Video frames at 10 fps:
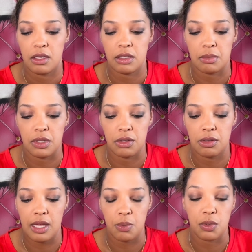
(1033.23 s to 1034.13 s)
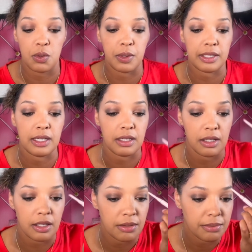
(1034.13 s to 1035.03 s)
So I'm gonna do that real quick
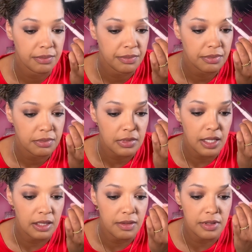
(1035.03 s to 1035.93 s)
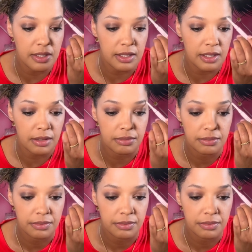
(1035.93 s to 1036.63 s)
here. I love this thing.